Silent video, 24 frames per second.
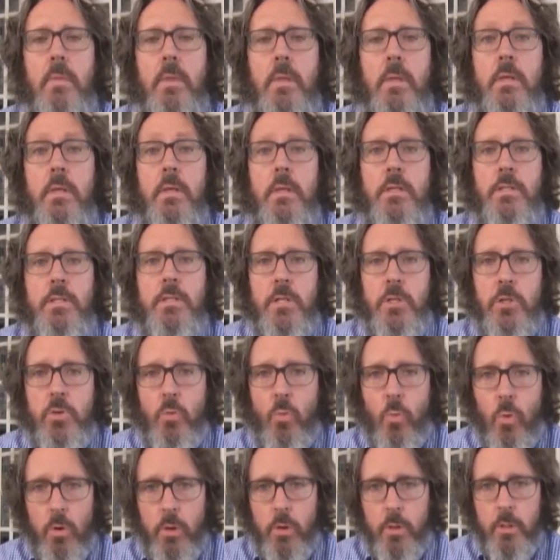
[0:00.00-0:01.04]
continue
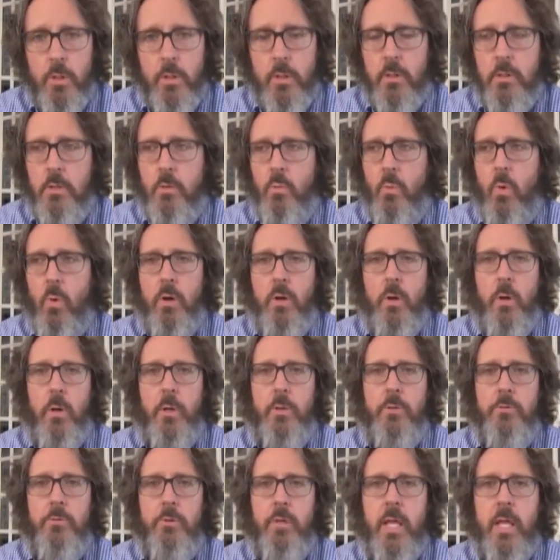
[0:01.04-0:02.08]
work while going
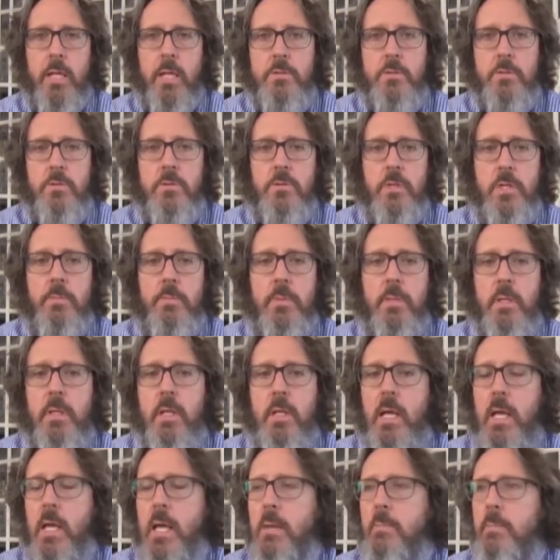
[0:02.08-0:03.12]
through cancer treatment.
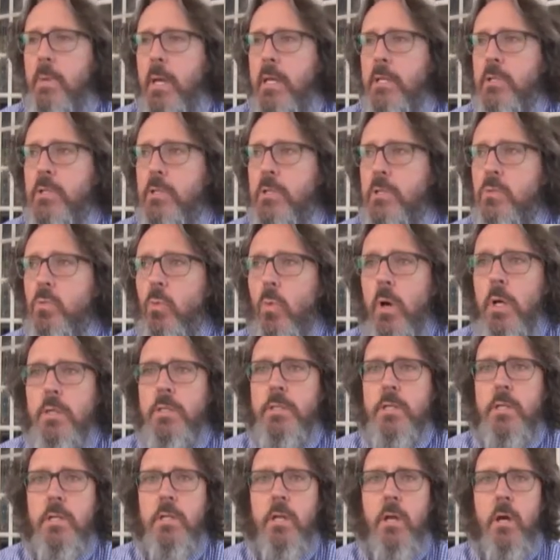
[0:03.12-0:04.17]
Patients want
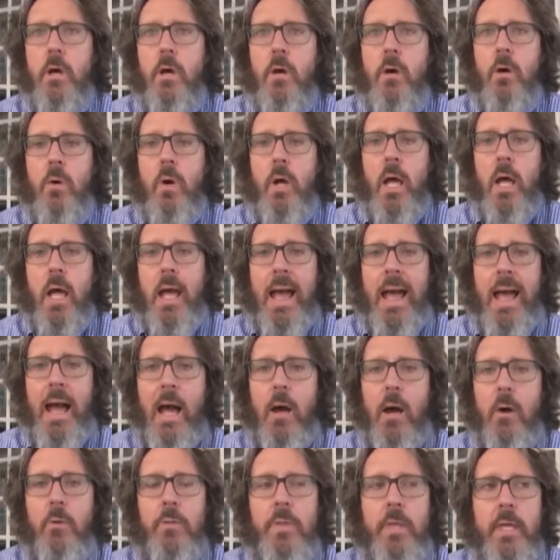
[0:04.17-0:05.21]
to know
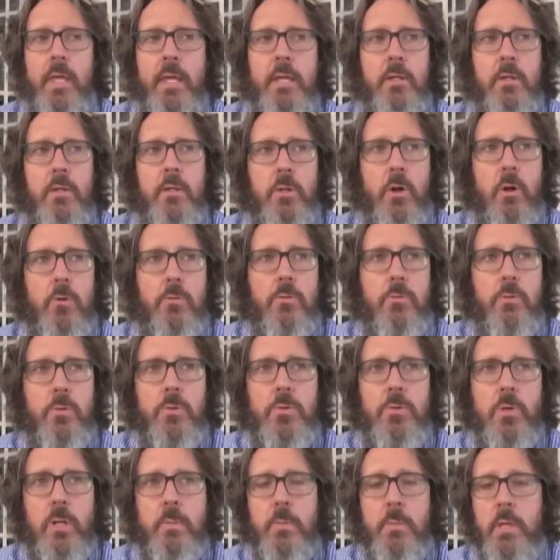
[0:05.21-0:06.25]
how they can go through
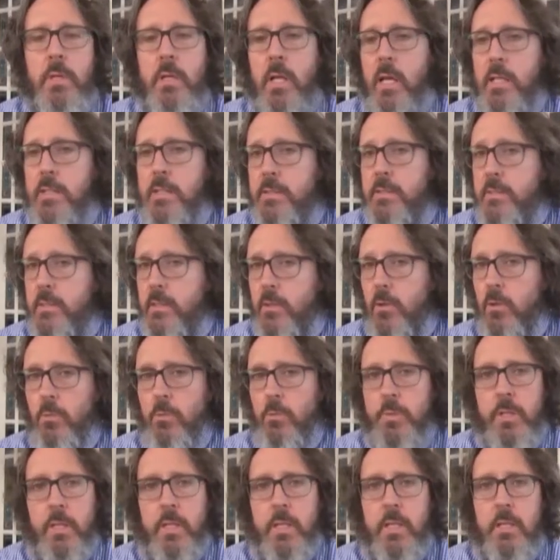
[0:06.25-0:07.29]
treatment and still
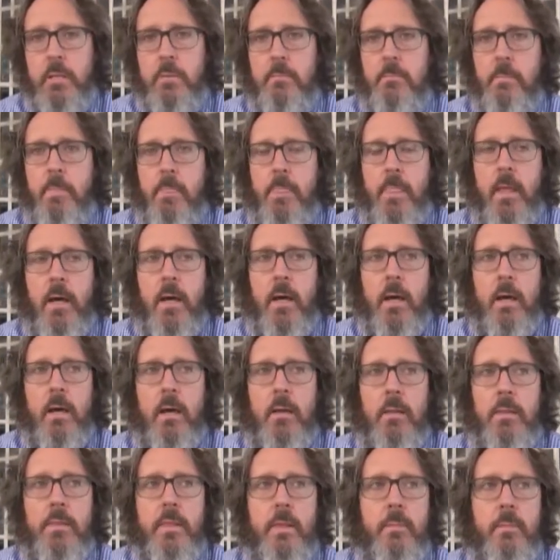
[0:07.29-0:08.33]
be
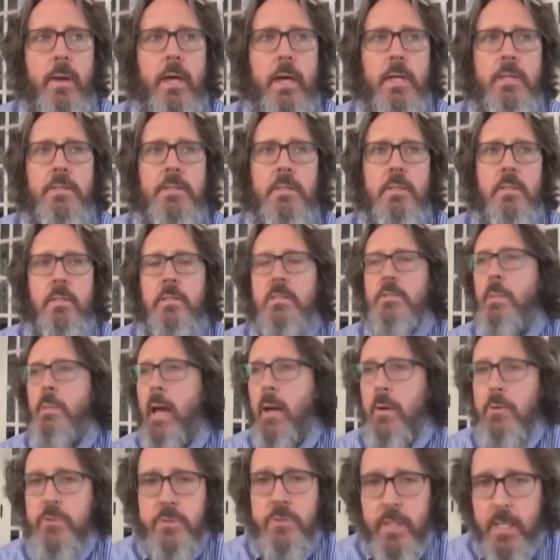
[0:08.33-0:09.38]
the best
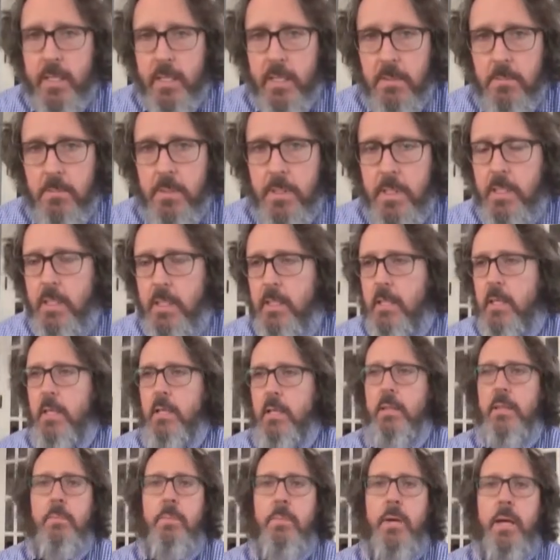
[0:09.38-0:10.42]
spouse they can be,
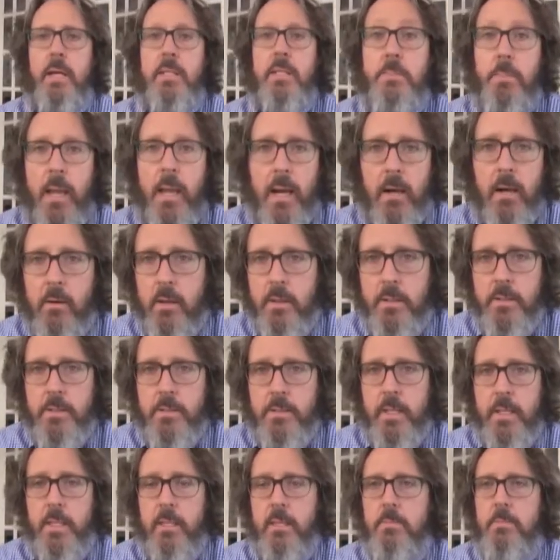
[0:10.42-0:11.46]
the best parent
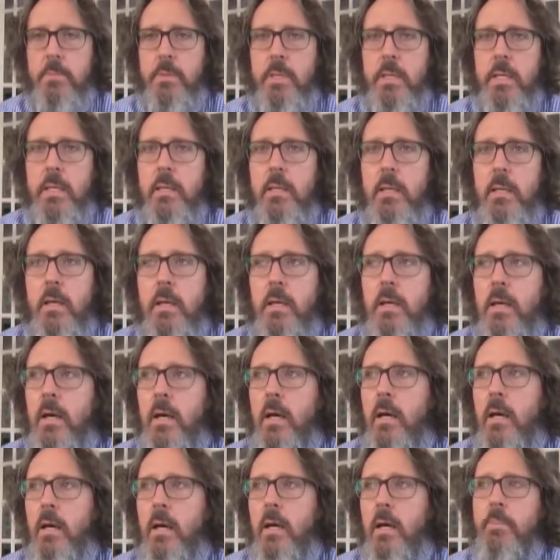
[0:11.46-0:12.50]
they can be,
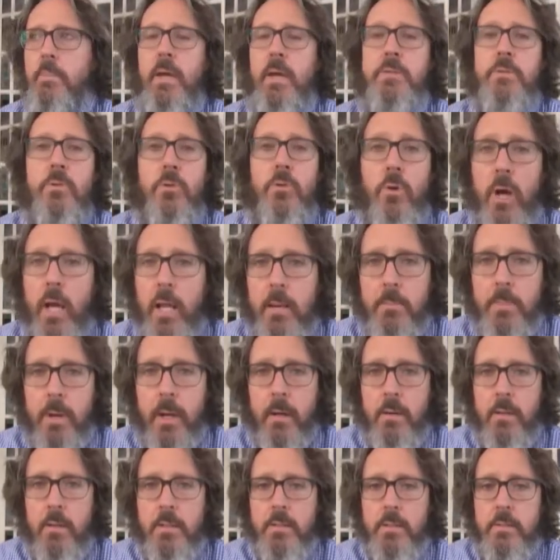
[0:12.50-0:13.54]
the best
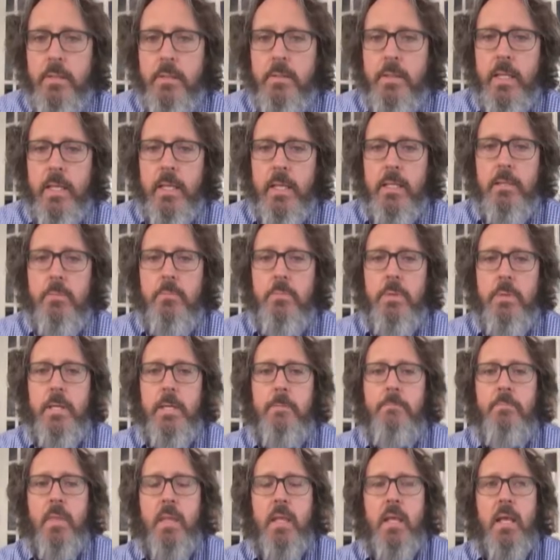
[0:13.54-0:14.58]
grandparent that they can
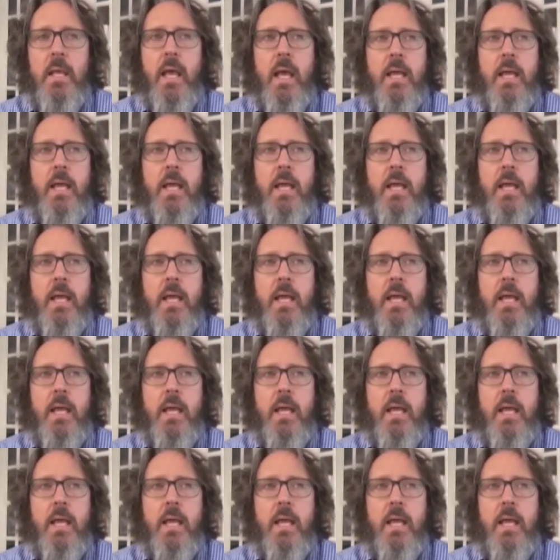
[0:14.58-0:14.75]
be. And